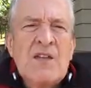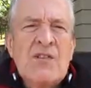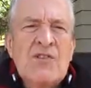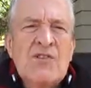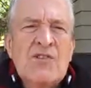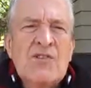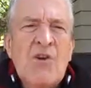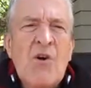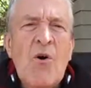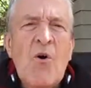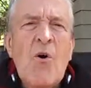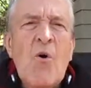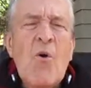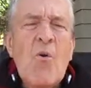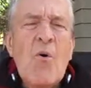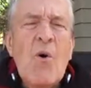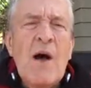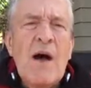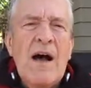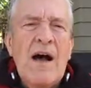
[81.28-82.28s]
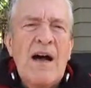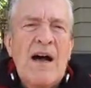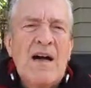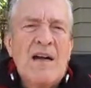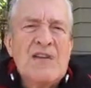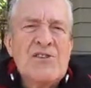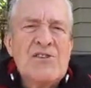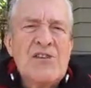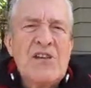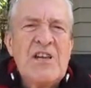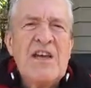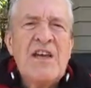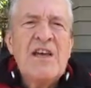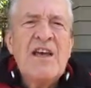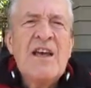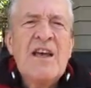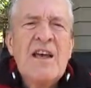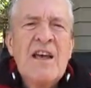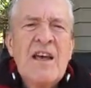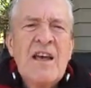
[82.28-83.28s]
so
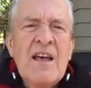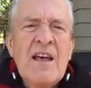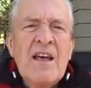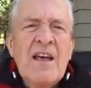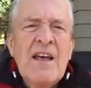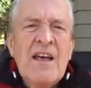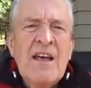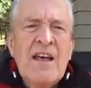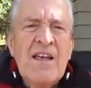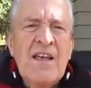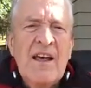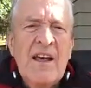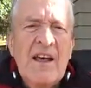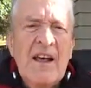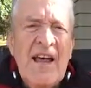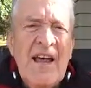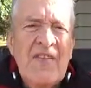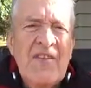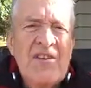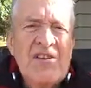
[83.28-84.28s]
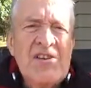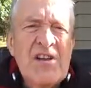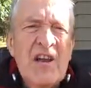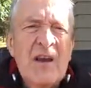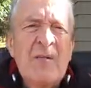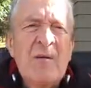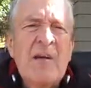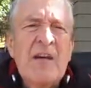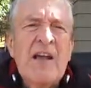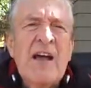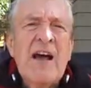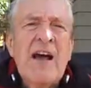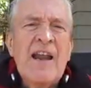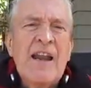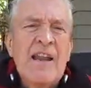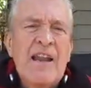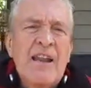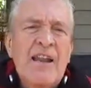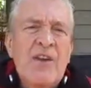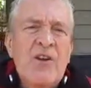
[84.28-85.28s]
she and the gentleman
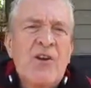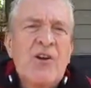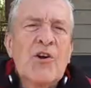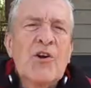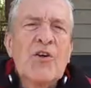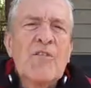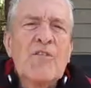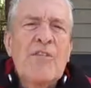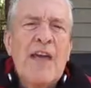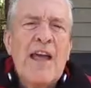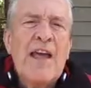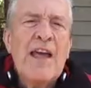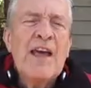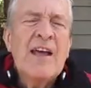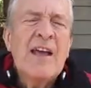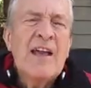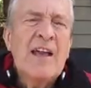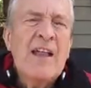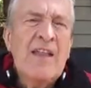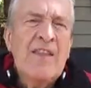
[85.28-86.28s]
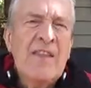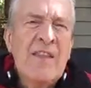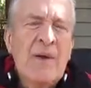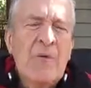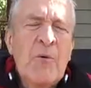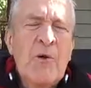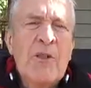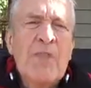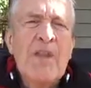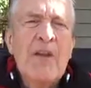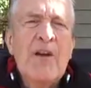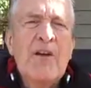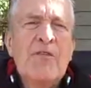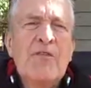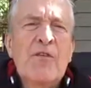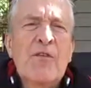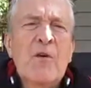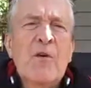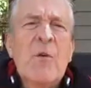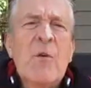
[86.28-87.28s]
got into her van, and they were in there
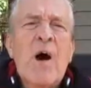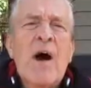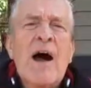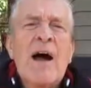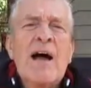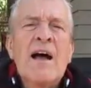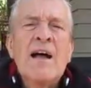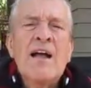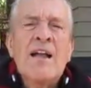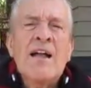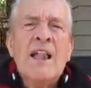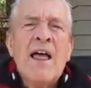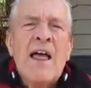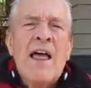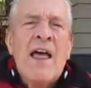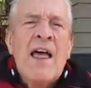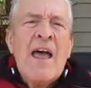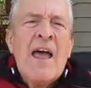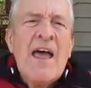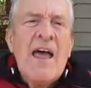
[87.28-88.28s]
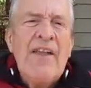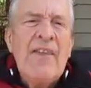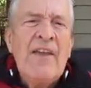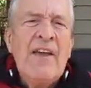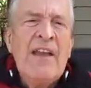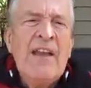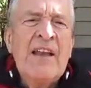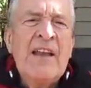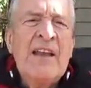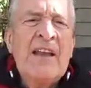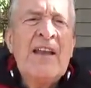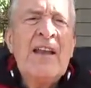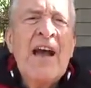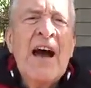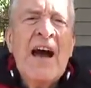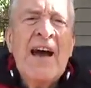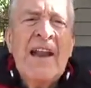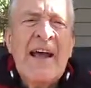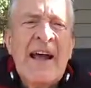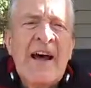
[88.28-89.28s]
for a while, and then he
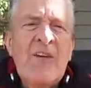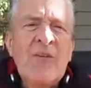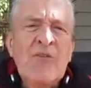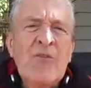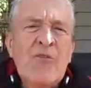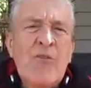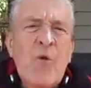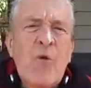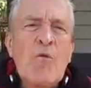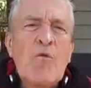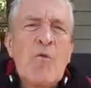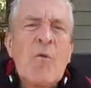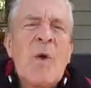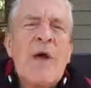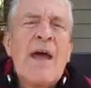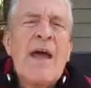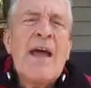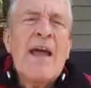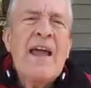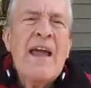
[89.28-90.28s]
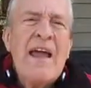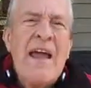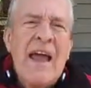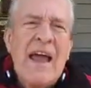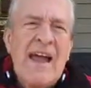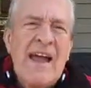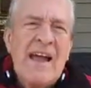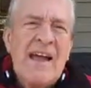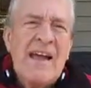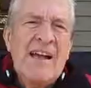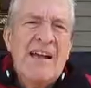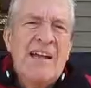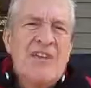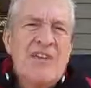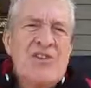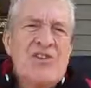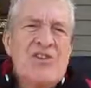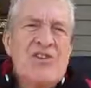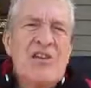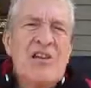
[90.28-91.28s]
got out and drove away,
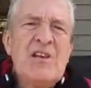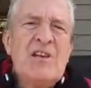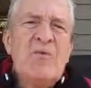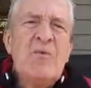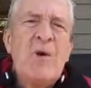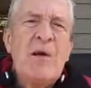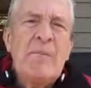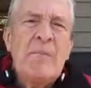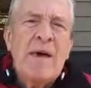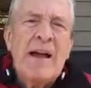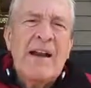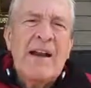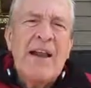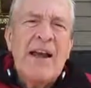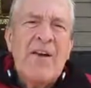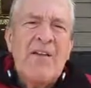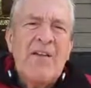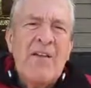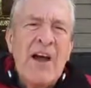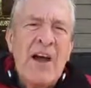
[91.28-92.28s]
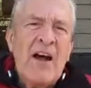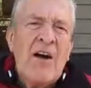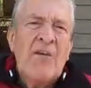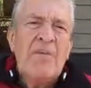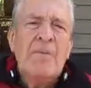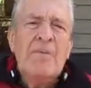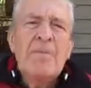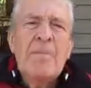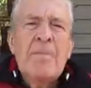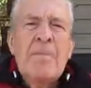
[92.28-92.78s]
and she went back downtown.